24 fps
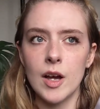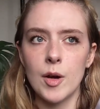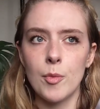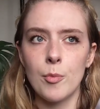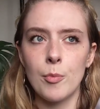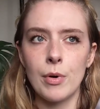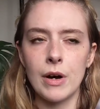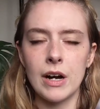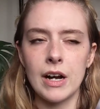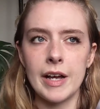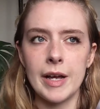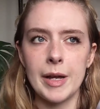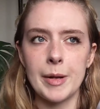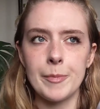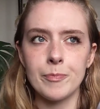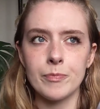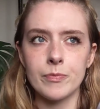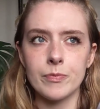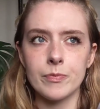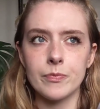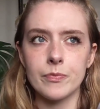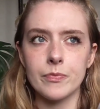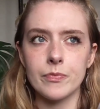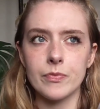but
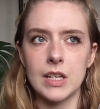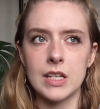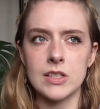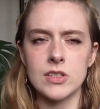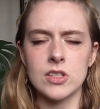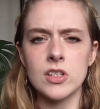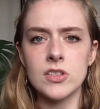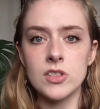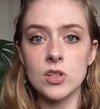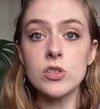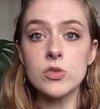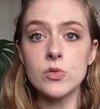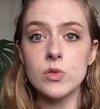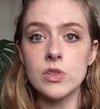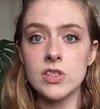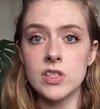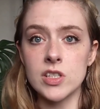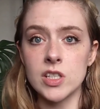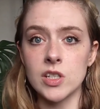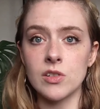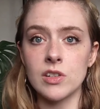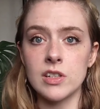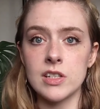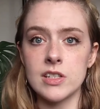it's also a
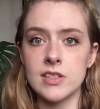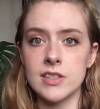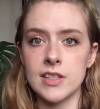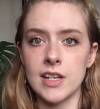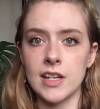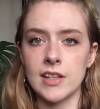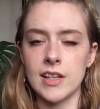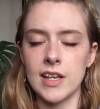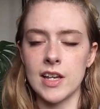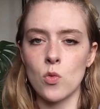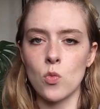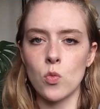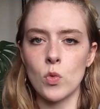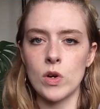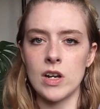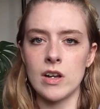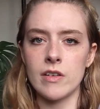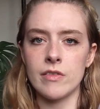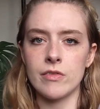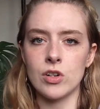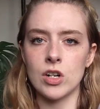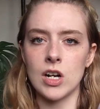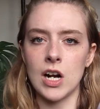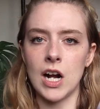series that like
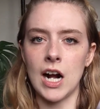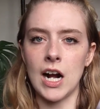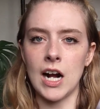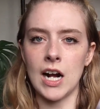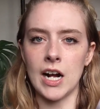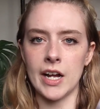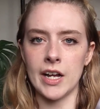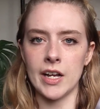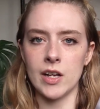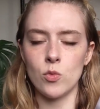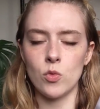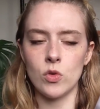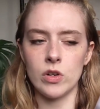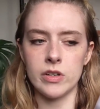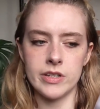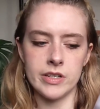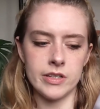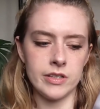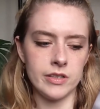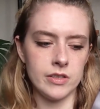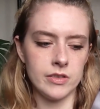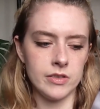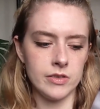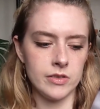whenever I
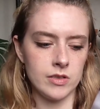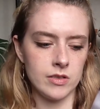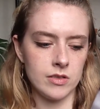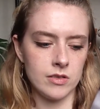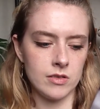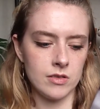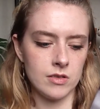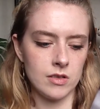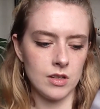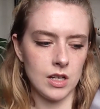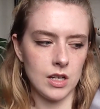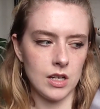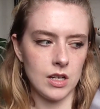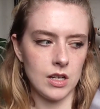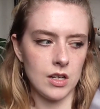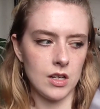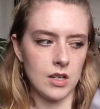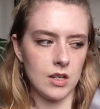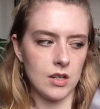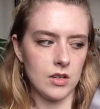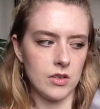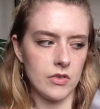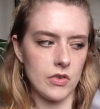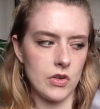was
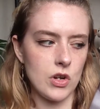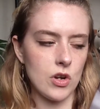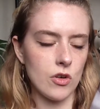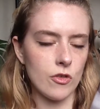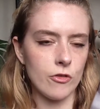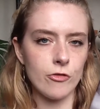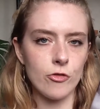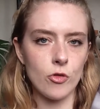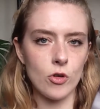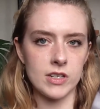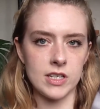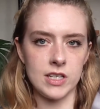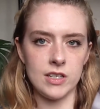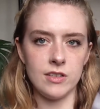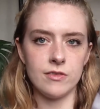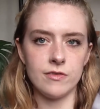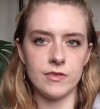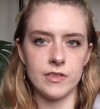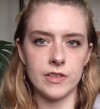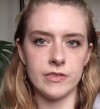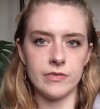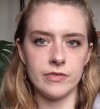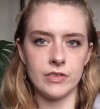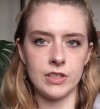14,
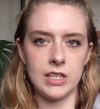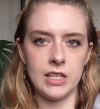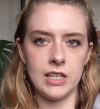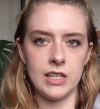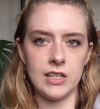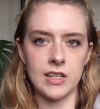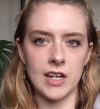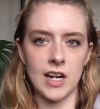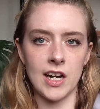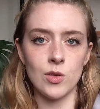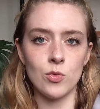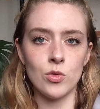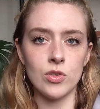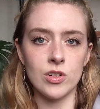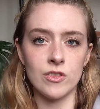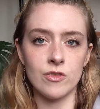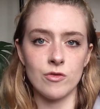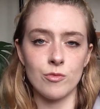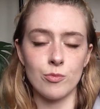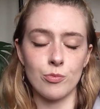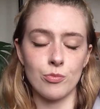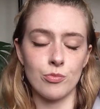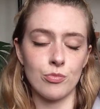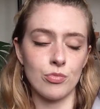15, I would
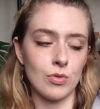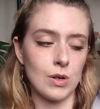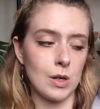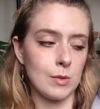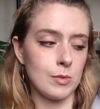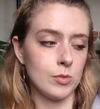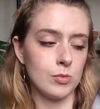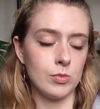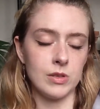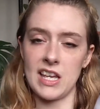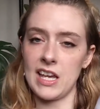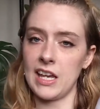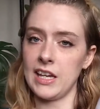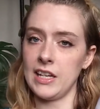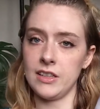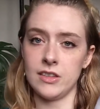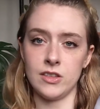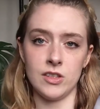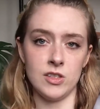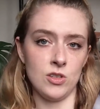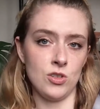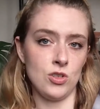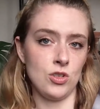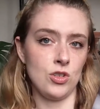have probably
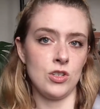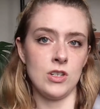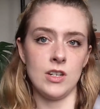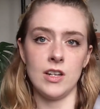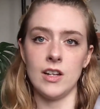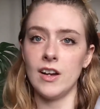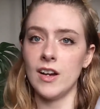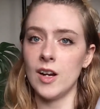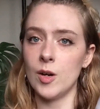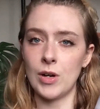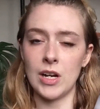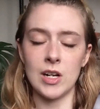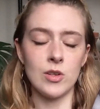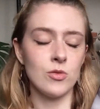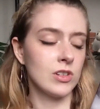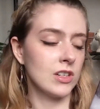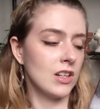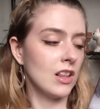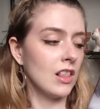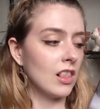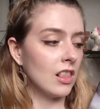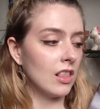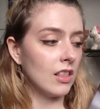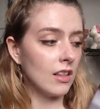ate this shit up. I would
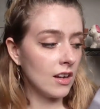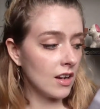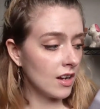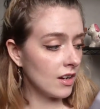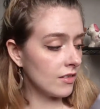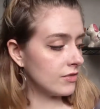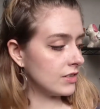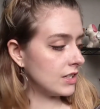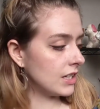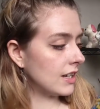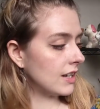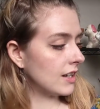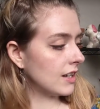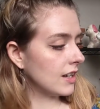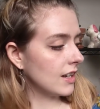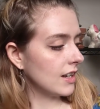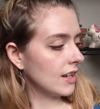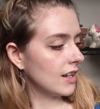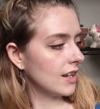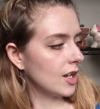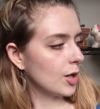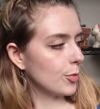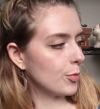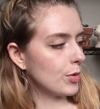have loved it.
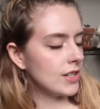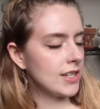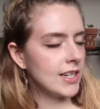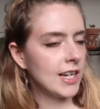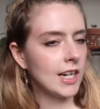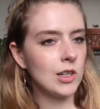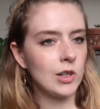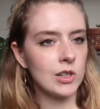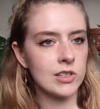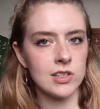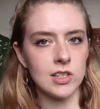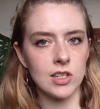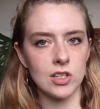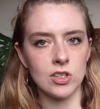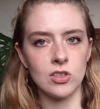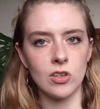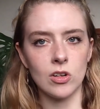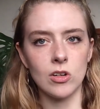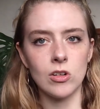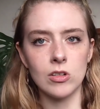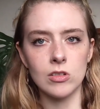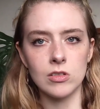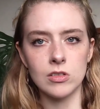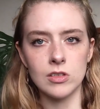But now as an
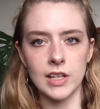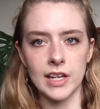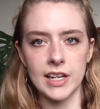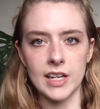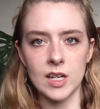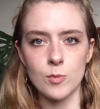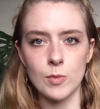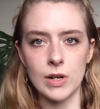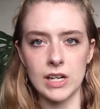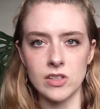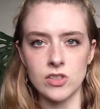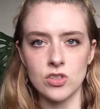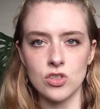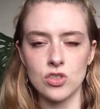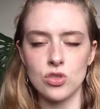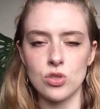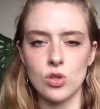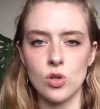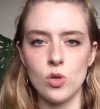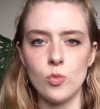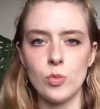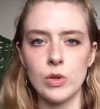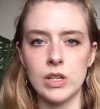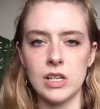adult, like my
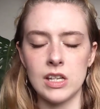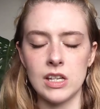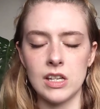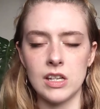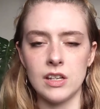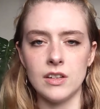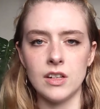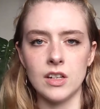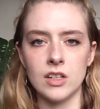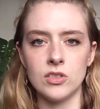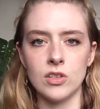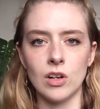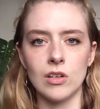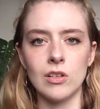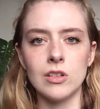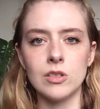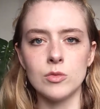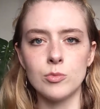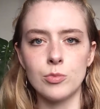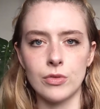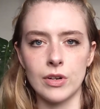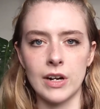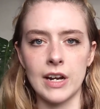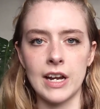stupid
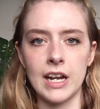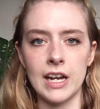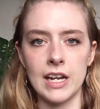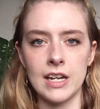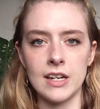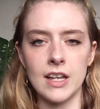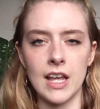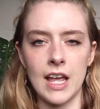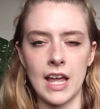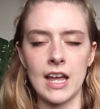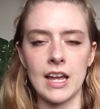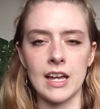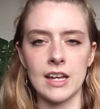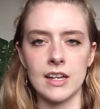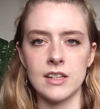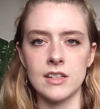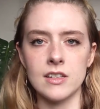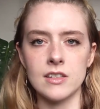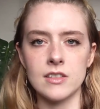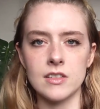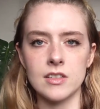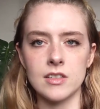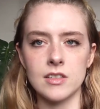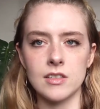adult brain
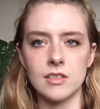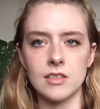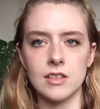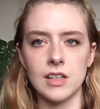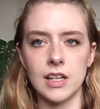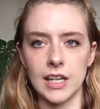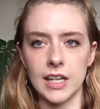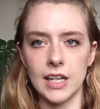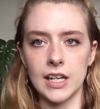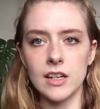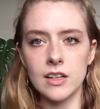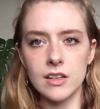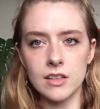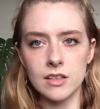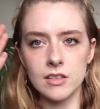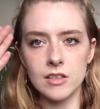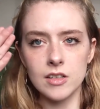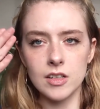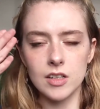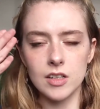can't like